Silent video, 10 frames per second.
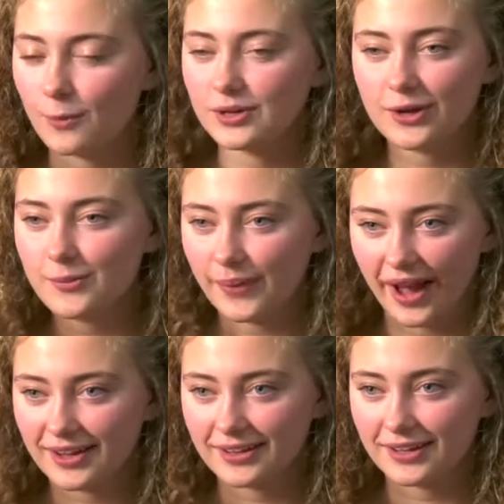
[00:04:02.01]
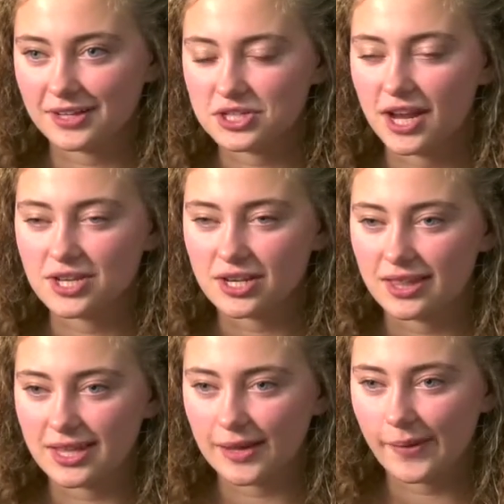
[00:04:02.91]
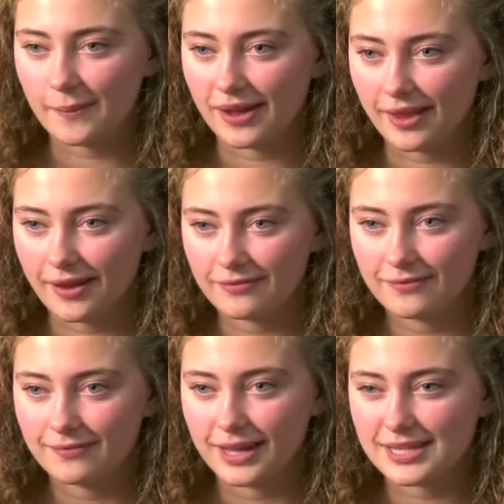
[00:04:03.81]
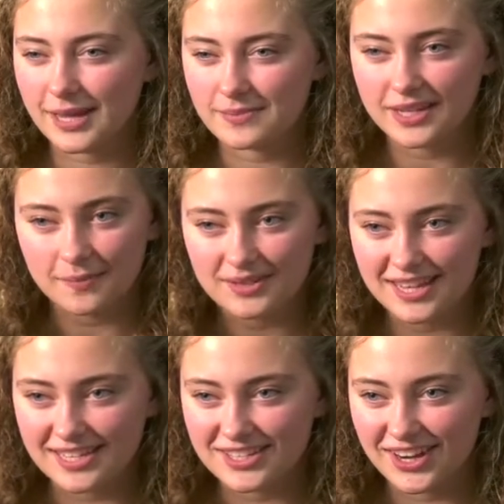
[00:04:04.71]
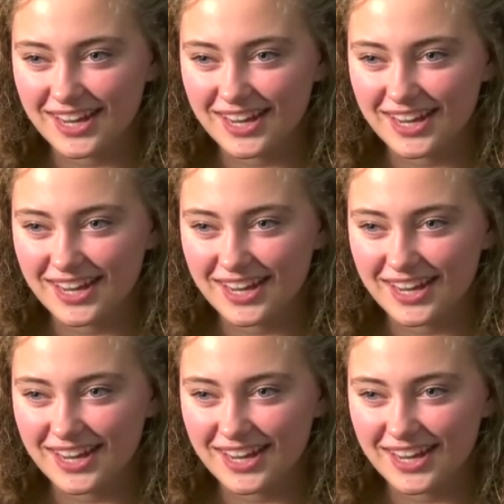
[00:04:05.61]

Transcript: I wouldn't go back and change anything about my life, except a couple test